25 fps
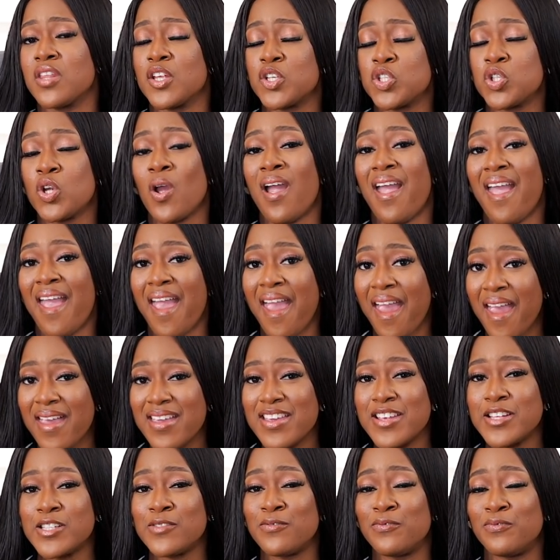that your hair
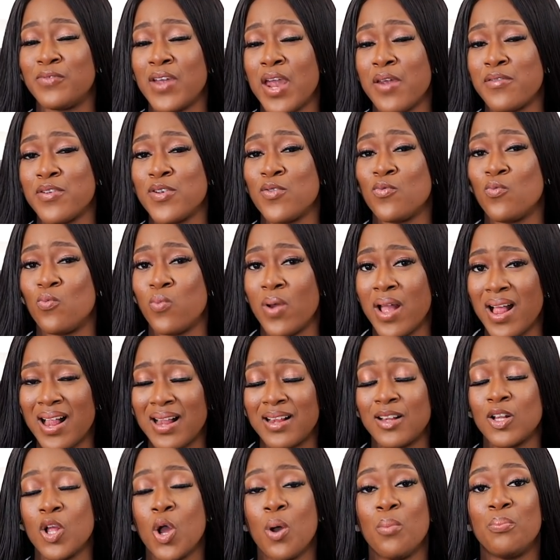is very
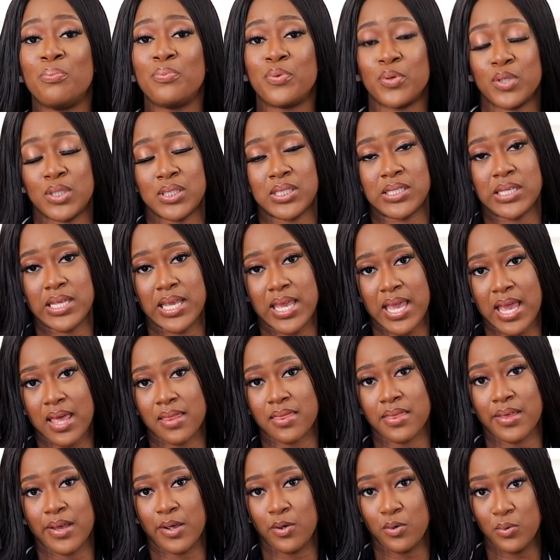well put
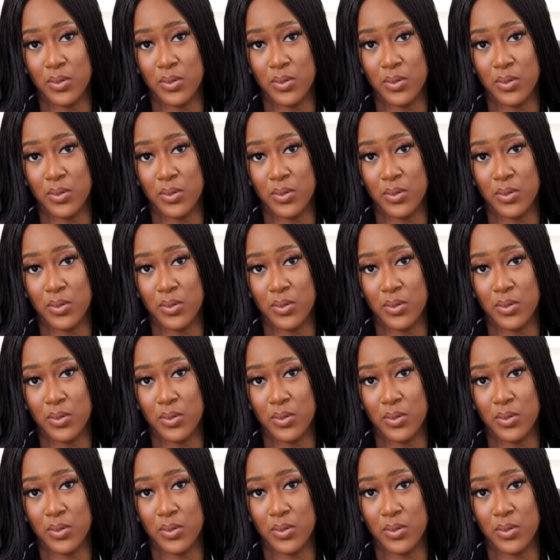together,